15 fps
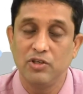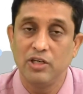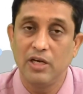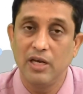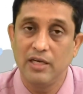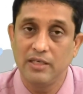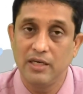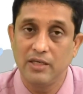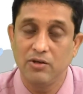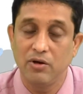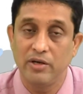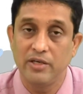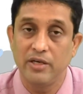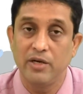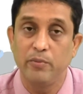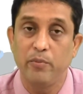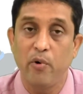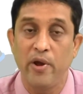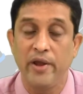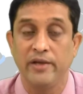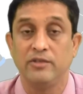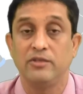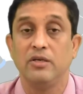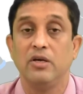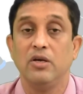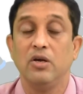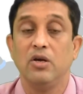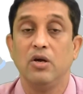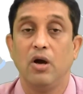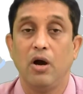related content point
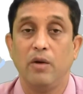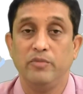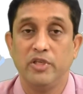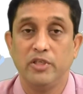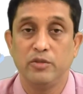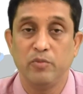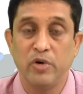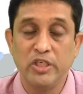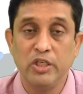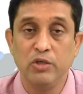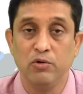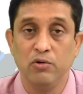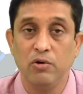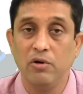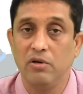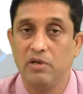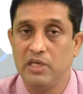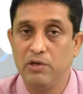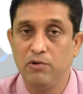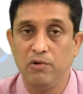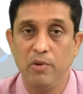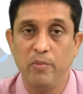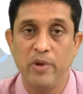of this module, you will be